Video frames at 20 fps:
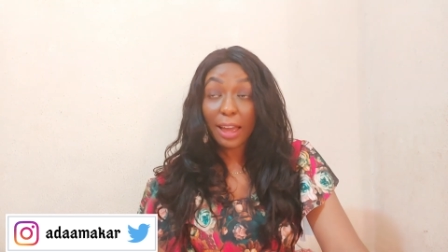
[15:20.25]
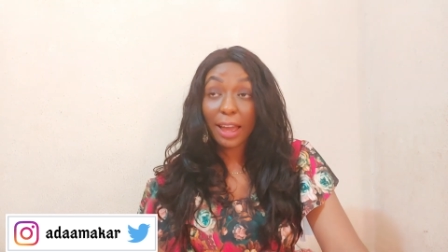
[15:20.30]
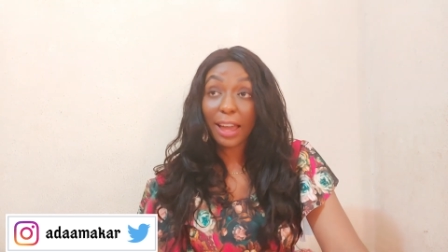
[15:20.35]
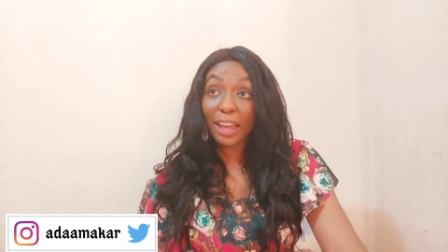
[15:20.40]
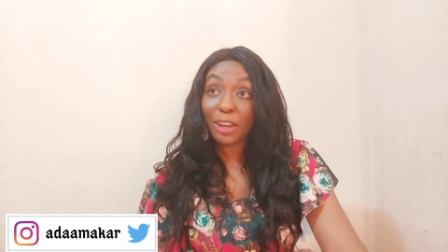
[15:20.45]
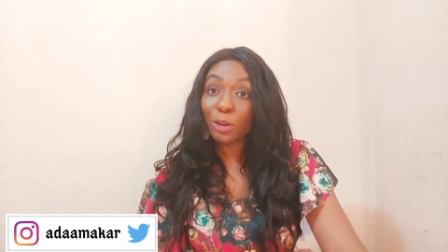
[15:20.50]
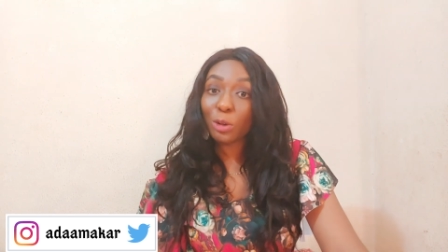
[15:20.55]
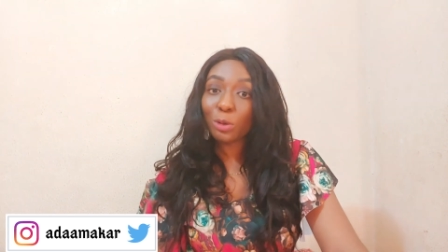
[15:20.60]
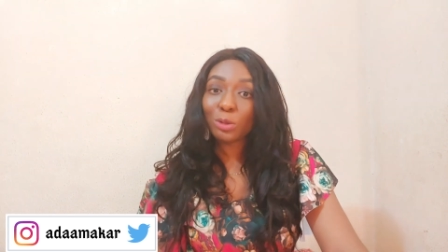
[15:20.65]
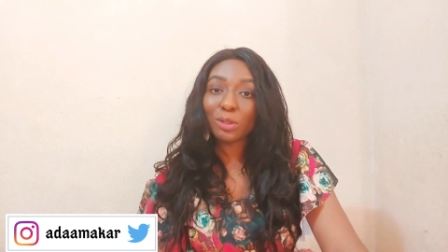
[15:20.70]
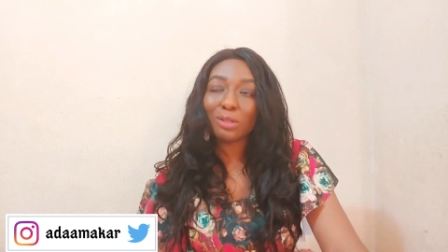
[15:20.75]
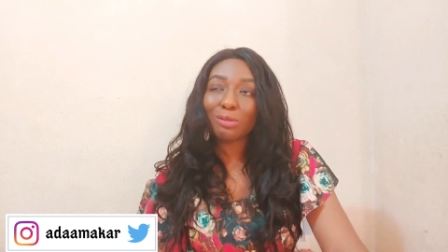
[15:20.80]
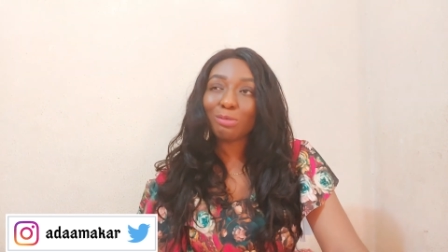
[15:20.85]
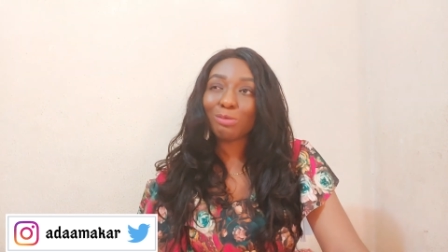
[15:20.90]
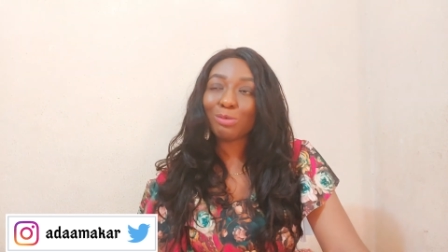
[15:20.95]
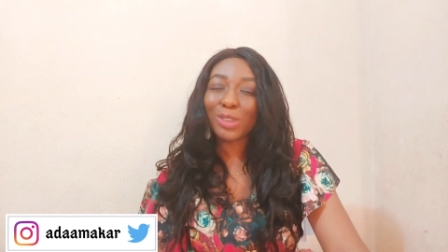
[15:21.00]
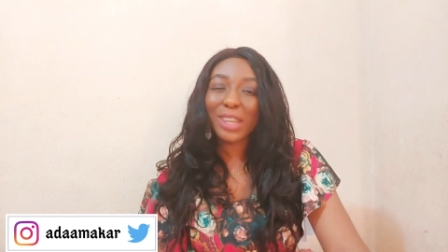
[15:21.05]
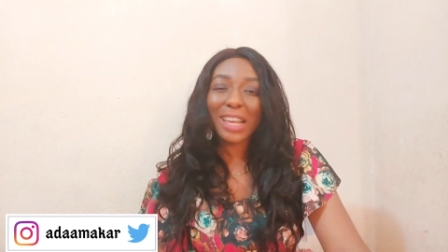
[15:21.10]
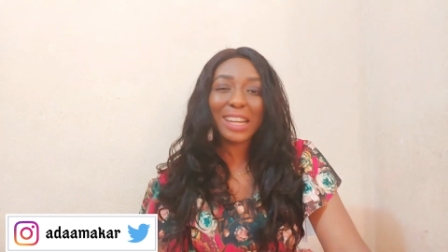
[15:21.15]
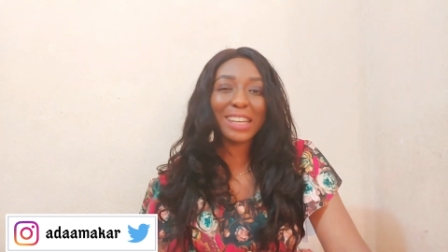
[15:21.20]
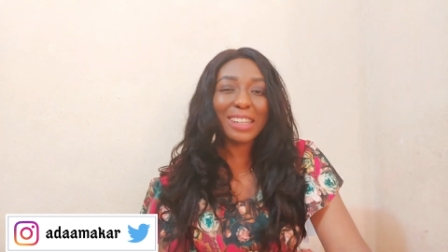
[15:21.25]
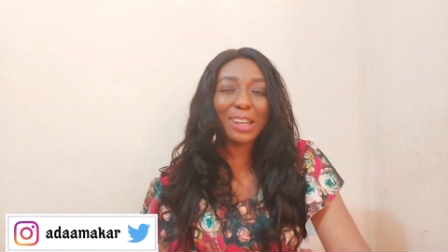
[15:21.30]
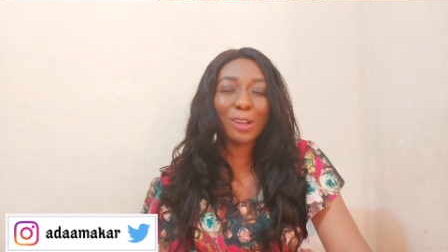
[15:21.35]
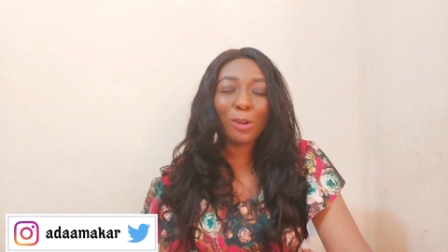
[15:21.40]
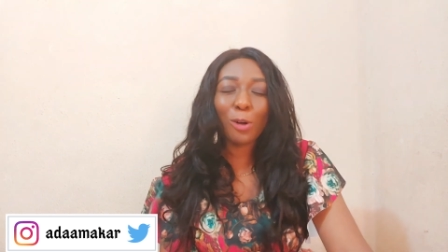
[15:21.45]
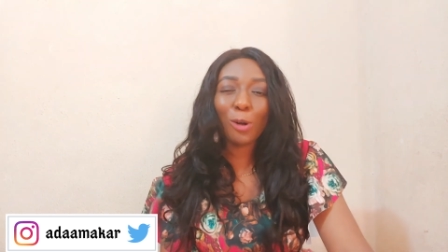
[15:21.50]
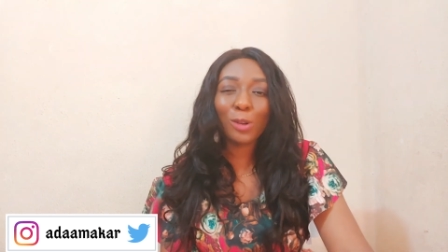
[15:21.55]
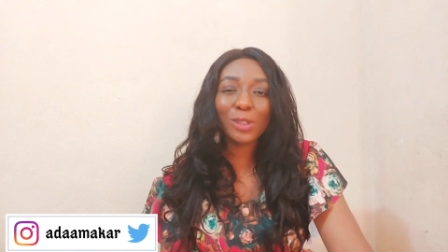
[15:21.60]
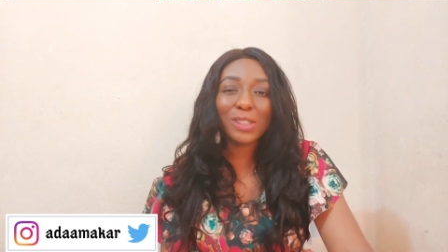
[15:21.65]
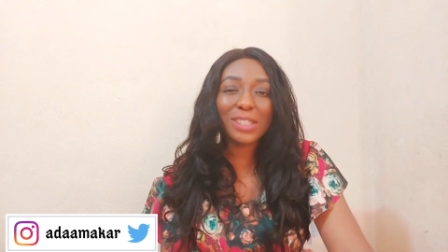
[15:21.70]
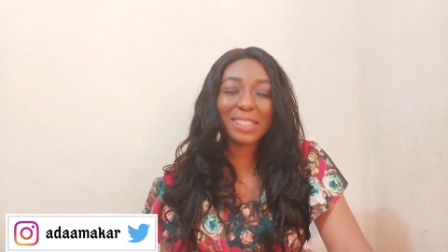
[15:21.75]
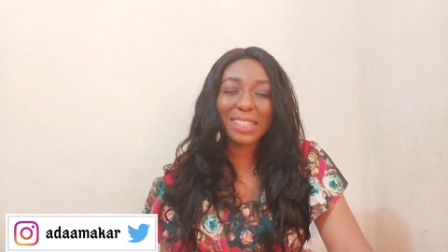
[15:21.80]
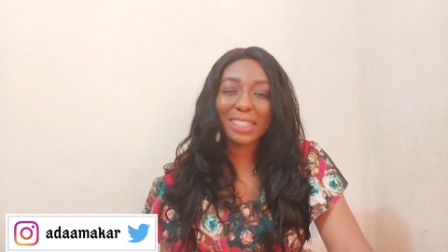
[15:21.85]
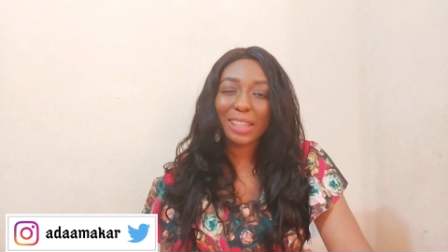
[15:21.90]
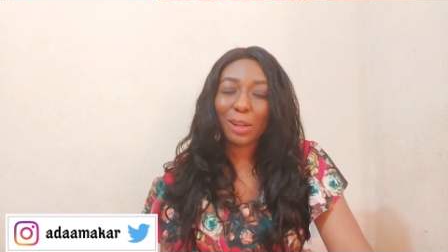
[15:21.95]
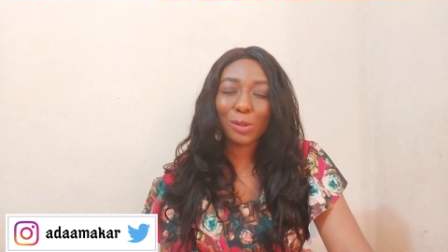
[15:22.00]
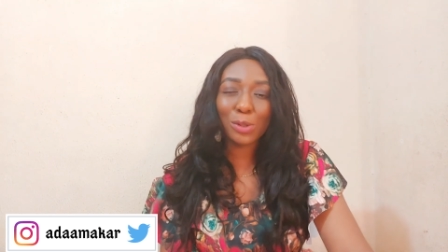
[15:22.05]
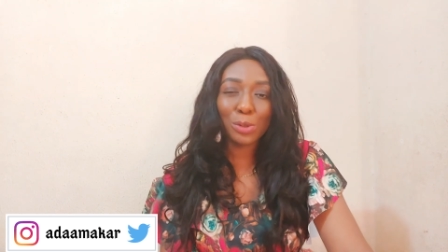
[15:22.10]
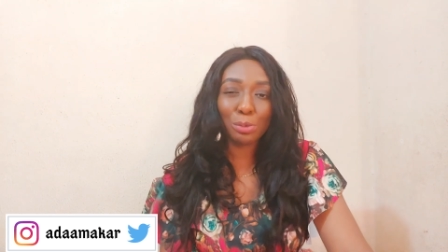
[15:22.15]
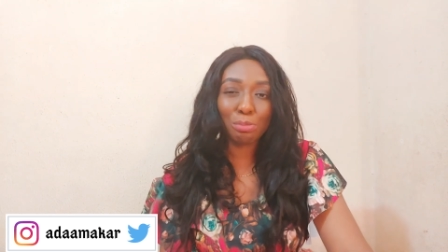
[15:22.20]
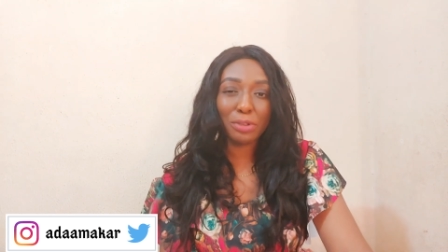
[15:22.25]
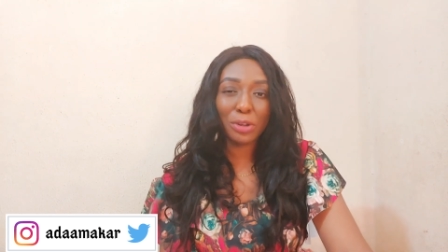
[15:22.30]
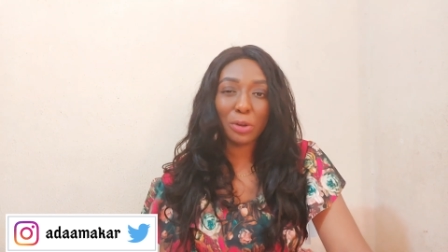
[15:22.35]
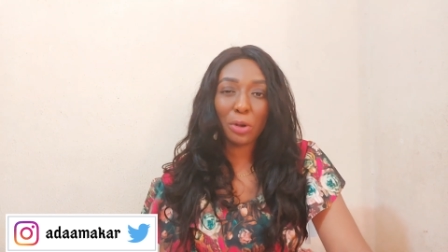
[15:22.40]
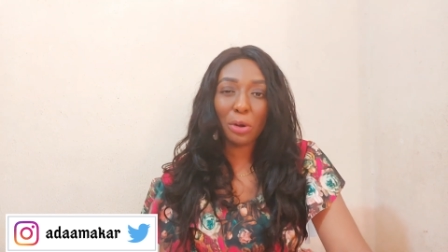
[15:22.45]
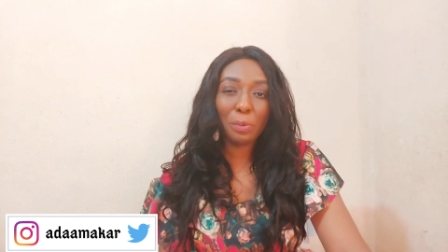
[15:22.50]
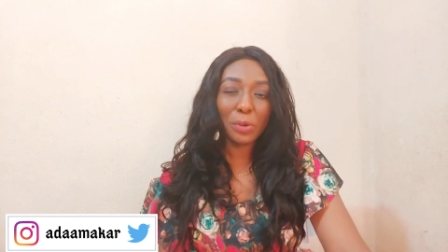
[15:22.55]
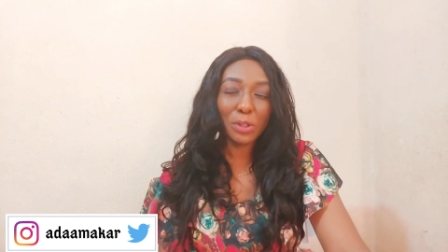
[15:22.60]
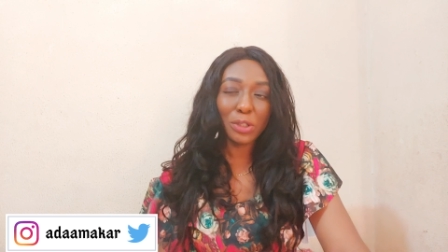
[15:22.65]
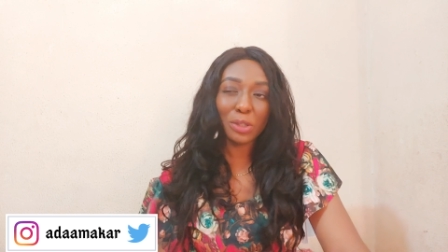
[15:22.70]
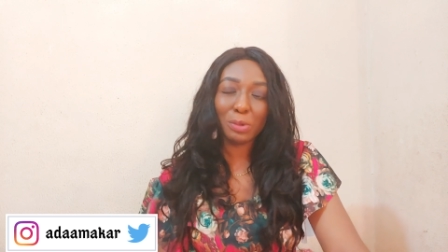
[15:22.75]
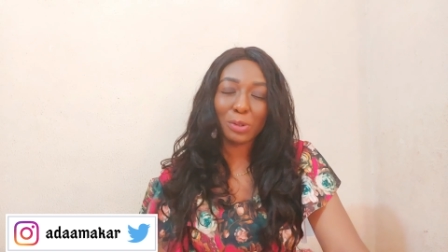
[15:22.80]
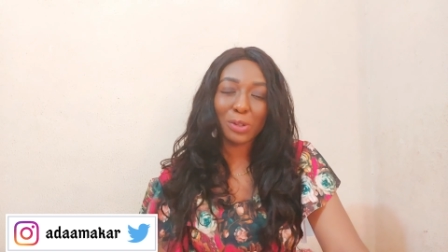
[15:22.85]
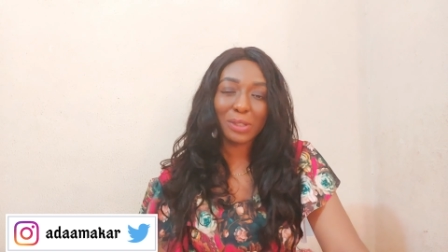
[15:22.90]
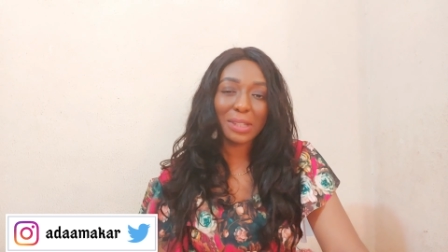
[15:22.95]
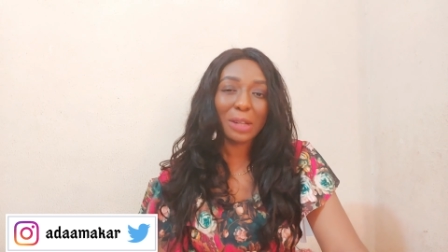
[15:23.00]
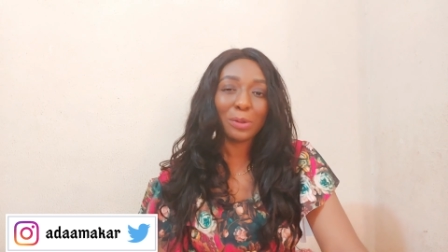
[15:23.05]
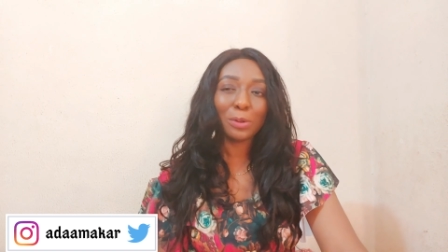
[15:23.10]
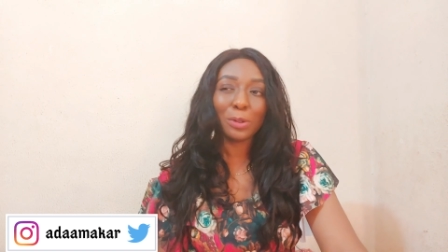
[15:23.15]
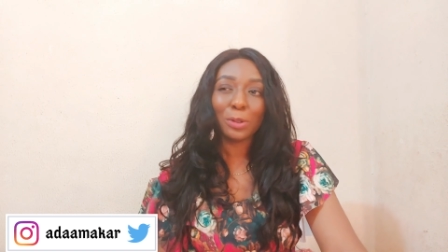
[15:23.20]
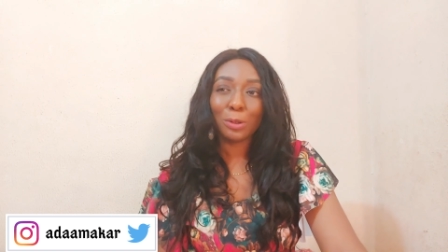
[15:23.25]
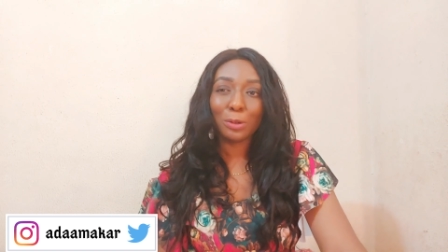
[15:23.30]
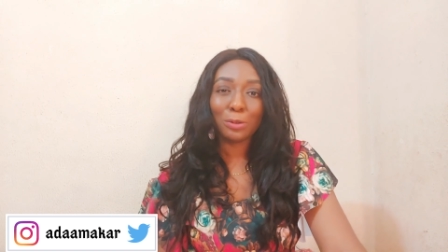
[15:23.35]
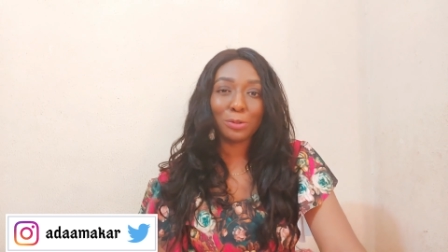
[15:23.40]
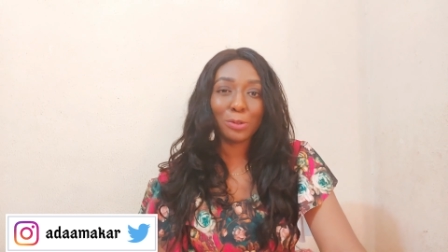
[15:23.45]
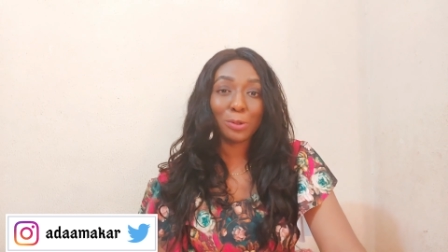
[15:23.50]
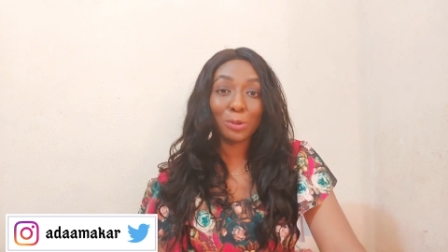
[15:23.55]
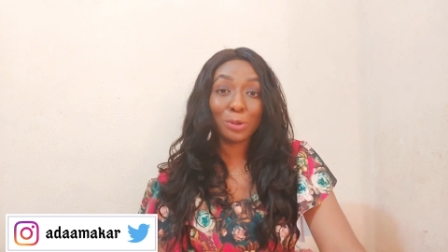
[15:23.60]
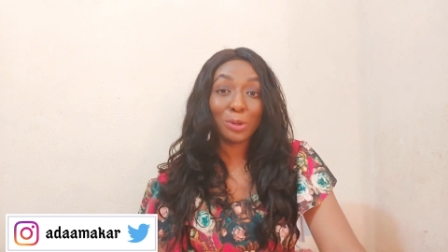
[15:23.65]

and you know, telling a cultist that I want to break up with you because I don't love you,